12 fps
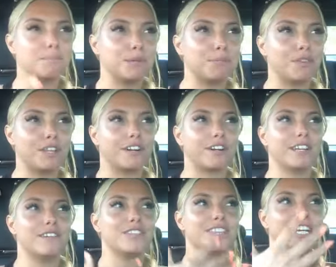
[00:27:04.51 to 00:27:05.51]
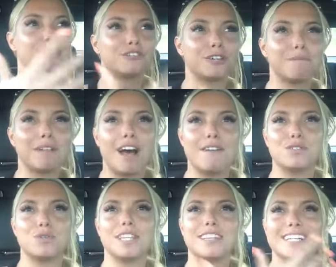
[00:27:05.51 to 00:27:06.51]
people that are living their dream lives,
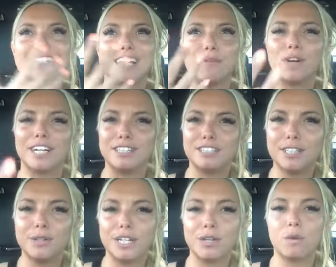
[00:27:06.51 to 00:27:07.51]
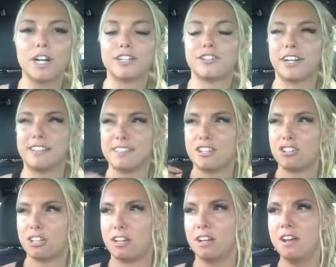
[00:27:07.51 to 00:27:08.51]
doing things they want to do, and you want to
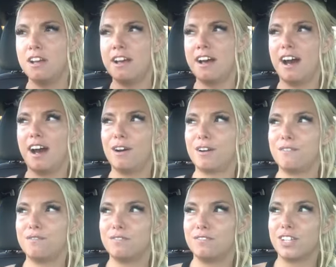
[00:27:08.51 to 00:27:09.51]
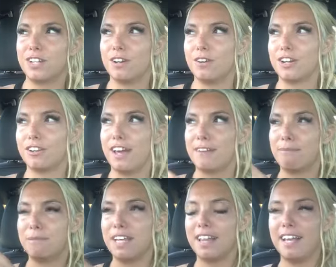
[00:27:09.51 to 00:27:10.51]
transition out of, you know, your life
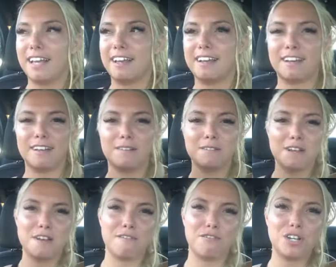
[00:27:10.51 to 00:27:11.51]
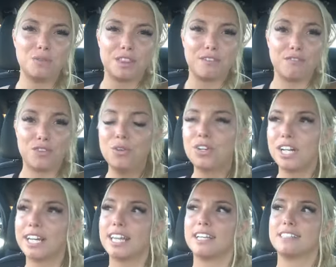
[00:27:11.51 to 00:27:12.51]
being like filled with a few
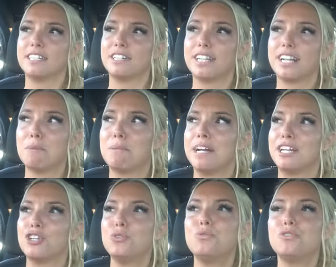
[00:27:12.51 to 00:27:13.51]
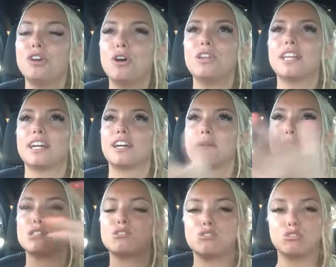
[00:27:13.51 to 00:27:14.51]
good things here and there, but you know that it could
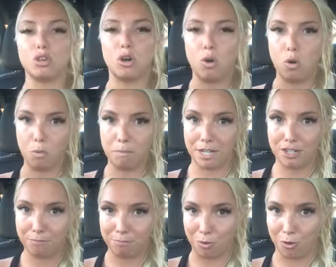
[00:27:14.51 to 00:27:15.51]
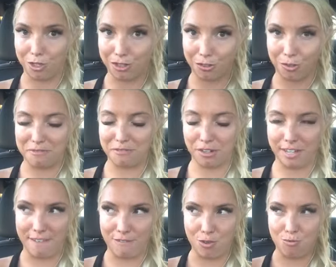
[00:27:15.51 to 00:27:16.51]
be so much more joyful
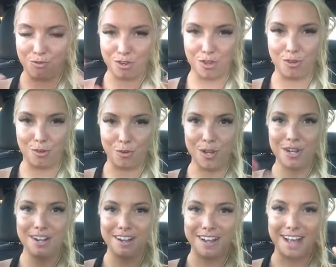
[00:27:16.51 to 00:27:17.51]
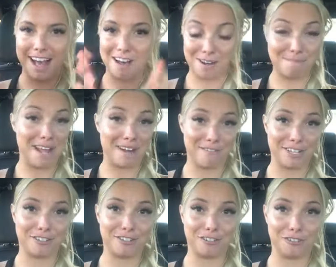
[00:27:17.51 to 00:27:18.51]
if you knew how to
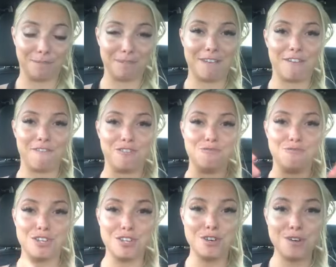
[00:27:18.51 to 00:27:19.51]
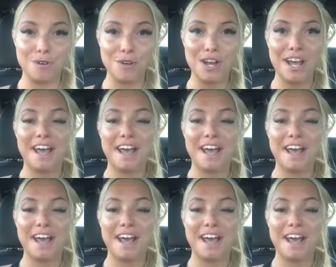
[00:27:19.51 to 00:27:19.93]
manifest your dream life, if you knew